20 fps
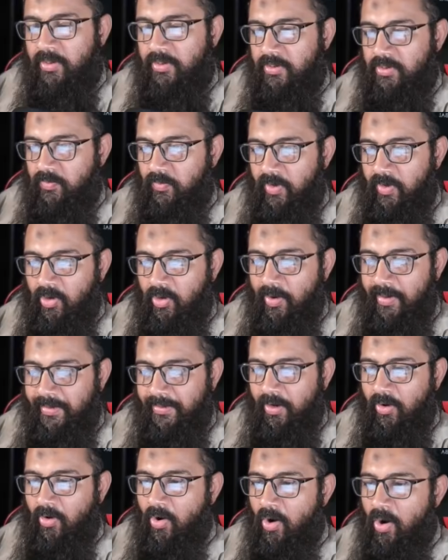this video as
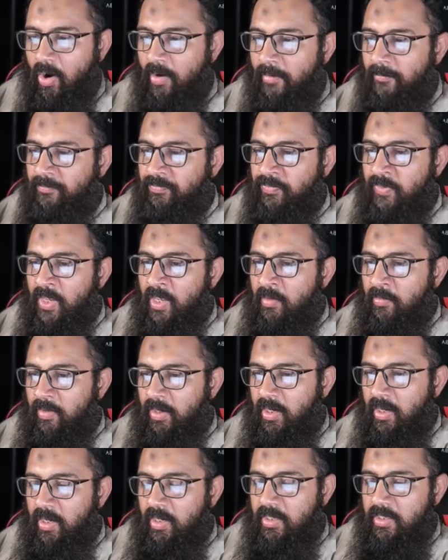a raw
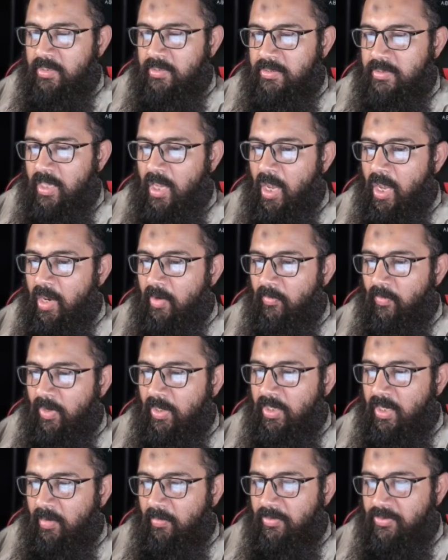because I will
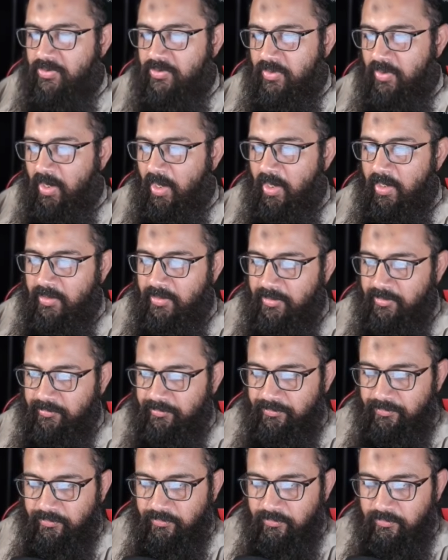demonstrate
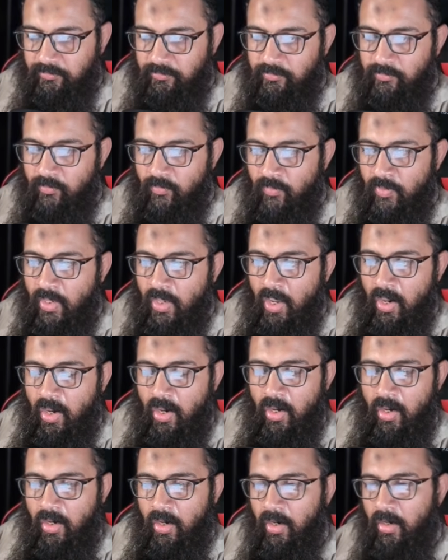
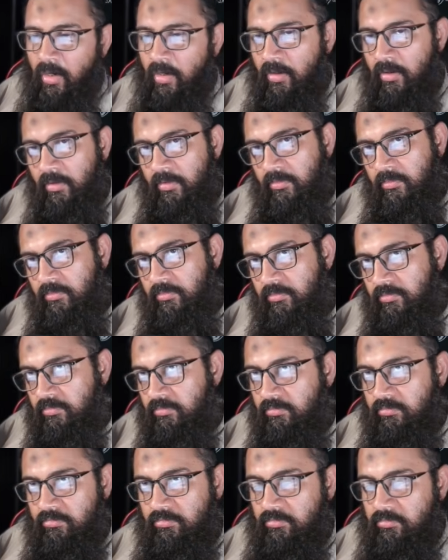some
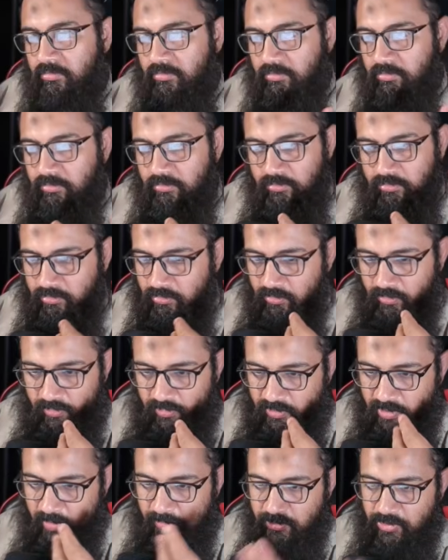
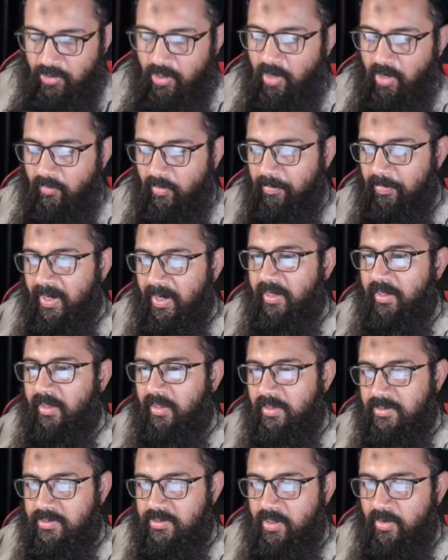sort of a
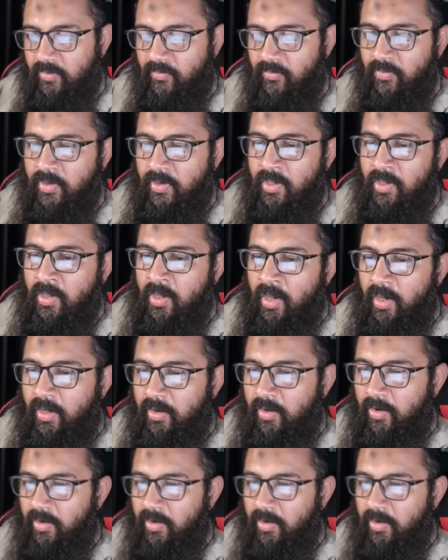practical stuff in a